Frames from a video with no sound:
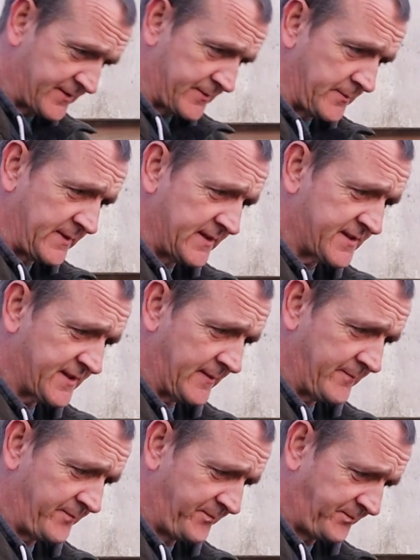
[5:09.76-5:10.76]
of batteries with
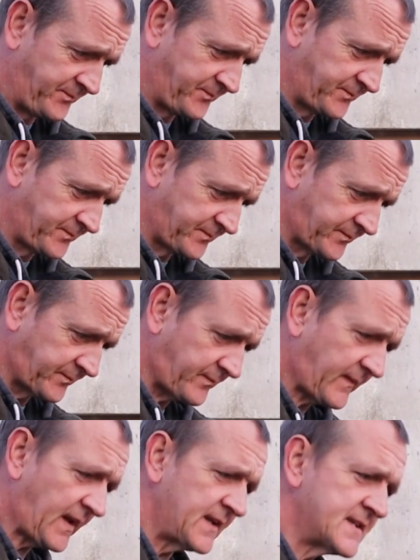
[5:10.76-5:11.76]
me. It's a
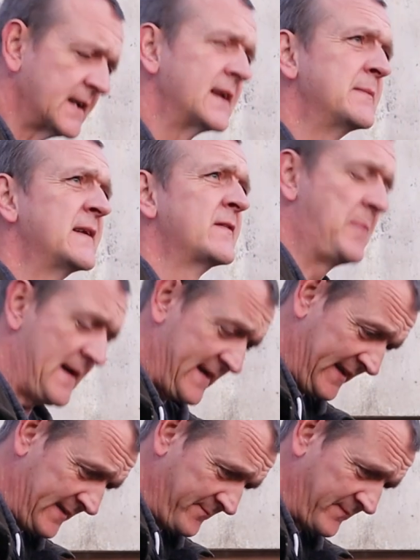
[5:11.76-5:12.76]
little bit
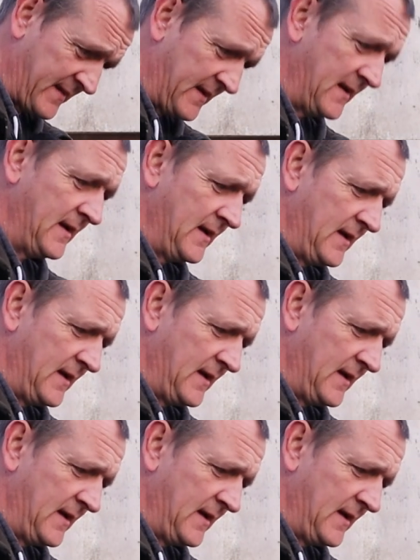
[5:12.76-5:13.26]
of a pain.